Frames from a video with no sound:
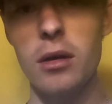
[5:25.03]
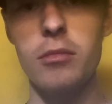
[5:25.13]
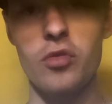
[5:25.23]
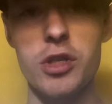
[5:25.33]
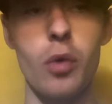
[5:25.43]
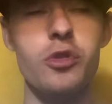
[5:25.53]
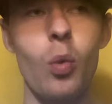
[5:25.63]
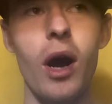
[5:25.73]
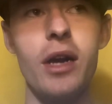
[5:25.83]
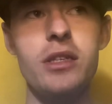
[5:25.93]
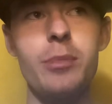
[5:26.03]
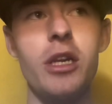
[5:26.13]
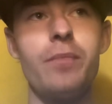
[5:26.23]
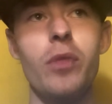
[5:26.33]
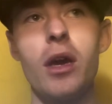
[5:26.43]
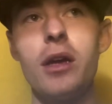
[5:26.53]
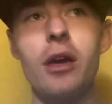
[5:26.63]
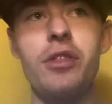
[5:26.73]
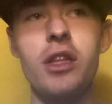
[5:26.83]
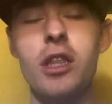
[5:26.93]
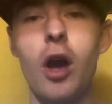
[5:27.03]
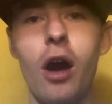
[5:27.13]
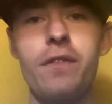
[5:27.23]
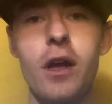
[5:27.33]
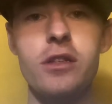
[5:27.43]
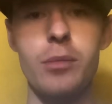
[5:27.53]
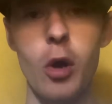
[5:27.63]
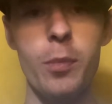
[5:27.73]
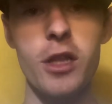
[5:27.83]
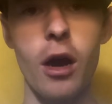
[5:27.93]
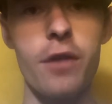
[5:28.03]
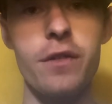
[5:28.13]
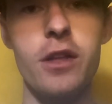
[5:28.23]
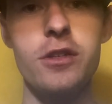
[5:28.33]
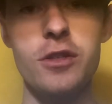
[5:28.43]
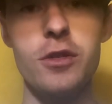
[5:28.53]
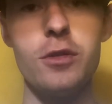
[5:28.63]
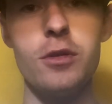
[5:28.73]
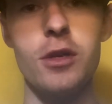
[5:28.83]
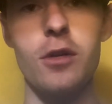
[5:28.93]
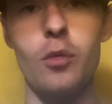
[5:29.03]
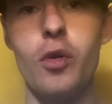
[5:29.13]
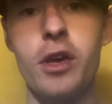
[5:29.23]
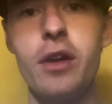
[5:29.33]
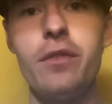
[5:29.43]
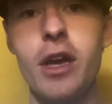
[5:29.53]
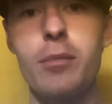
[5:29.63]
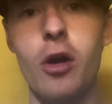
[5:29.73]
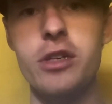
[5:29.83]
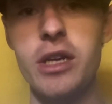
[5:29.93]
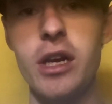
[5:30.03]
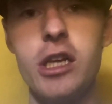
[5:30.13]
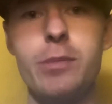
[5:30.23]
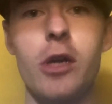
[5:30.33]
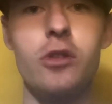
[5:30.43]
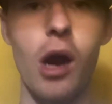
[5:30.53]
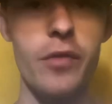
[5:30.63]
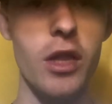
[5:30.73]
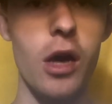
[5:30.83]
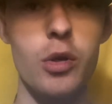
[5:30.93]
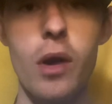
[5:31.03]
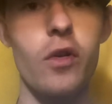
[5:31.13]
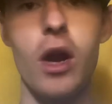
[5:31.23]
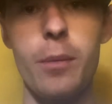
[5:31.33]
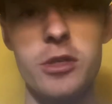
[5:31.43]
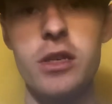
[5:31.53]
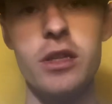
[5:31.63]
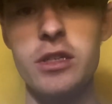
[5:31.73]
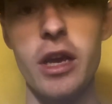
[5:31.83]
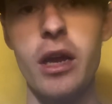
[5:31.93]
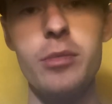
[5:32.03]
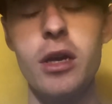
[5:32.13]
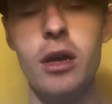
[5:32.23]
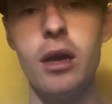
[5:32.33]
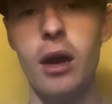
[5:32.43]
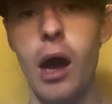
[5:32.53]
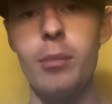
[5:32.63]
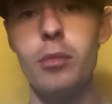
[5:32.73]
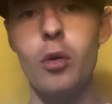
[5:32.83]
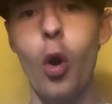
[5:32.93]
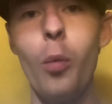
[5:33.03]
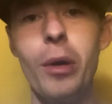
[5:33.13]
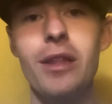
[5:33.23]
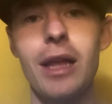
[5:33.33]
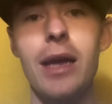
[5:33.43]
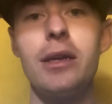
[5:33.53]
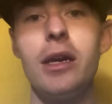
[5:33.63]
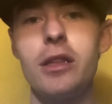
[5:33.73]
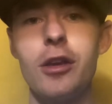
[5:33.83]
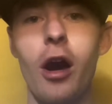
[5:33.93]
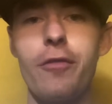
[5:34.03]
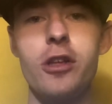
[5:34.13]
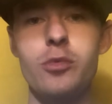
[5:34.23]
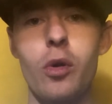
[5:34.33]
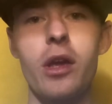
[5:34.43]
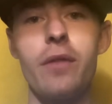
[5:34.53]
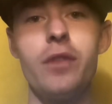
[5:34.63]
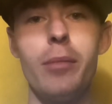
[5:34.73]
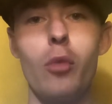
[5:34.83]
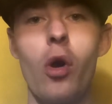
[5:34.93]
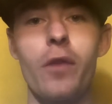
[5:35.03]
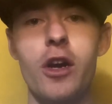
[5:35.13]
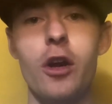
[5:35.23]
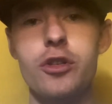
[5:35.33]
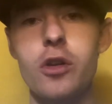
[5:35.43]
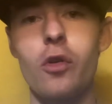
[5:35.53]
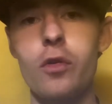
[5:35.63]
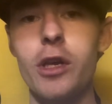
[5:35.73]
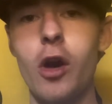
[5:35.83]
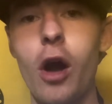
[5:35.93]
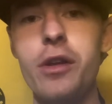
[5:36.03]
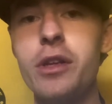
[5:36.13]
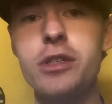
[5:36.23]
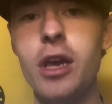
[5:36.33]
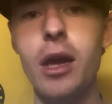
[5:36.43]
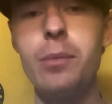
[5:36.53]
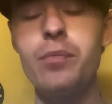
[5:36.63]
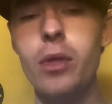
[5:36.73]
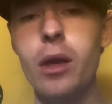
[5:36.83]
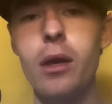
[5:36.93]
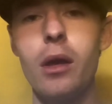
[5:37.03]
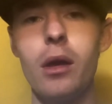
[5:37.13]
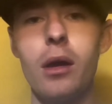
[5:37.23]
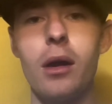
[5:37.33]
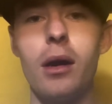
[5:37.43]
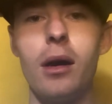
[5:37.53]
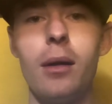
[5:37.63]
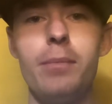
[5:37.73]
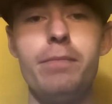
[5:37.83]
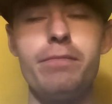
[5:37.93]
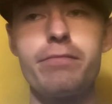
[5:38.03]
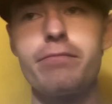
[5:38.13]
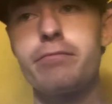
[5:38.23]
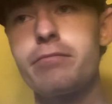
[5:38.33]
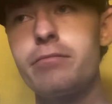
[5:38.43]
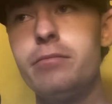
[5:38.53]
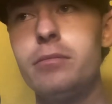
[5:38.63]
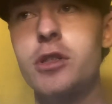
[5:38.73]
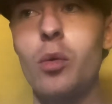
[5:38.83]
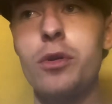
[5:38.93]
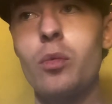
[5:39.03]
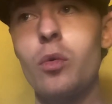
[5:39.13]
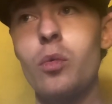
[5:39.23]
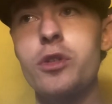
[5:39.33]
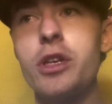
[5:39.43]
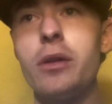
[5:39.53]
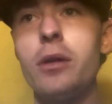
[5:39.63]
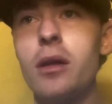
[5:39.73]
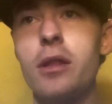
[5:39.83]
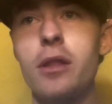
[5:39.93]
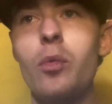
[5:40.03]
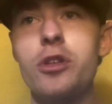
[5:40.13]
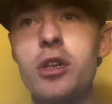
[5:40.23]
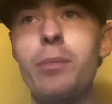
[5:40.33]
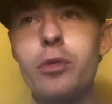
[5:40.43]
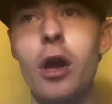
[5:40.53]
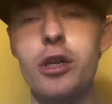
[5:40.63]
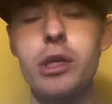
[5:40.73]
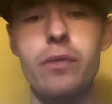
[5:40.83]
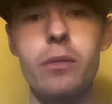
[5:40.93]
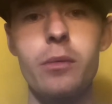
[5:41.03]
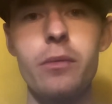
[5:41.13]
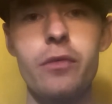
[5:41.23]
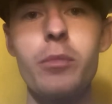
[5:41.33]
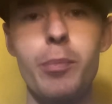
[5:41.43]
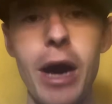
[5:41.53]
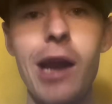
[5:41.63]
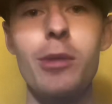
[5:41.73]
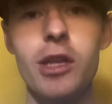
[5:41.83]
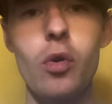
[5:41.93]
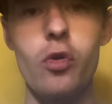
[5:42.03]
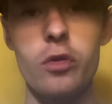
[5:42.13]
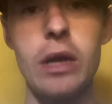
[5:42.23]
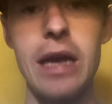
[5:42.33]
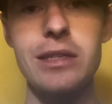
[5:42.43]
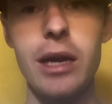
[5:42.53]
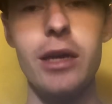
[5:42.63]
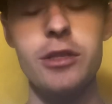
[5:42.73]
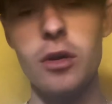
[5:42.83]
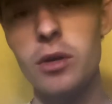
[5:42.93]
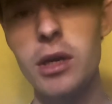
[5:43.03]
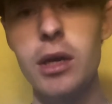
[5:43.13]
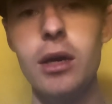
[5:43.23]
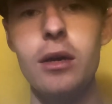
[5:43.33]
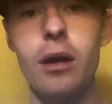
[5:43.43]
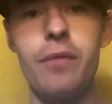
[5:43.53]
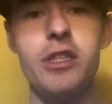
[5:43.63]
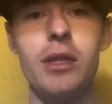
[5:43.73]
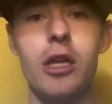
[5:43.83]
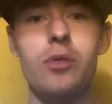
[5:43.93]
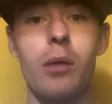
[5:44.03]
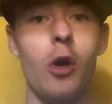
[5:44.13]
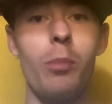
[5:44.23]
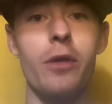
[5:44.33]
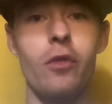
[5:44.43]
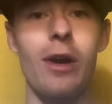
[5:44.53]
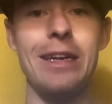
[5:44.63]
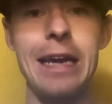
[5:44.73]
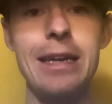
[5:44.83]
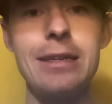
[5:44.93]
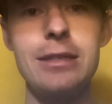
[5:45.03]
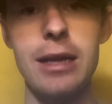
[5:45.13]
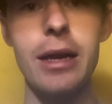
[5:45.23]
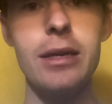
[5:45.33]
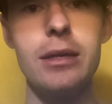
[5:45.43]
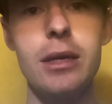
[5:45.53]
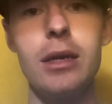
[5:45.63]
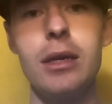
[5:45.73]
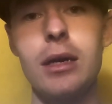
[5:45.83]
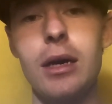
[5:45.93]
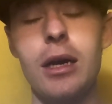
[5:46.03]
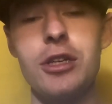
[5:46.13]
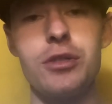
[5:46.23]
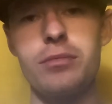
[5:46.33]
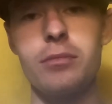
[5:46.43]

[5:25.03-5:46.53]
Results-wise, I mean, I think the offense, I'm hoping the offense to, you know, will give Nick Martinez, Pedro Avila, whoever comes into this game, I'm hoping that the offense will give them more of a cushion early on in this game. So we'll see. There was some production from the bottom of the order last night. So obviously that's what I'm hoping for again tonight, because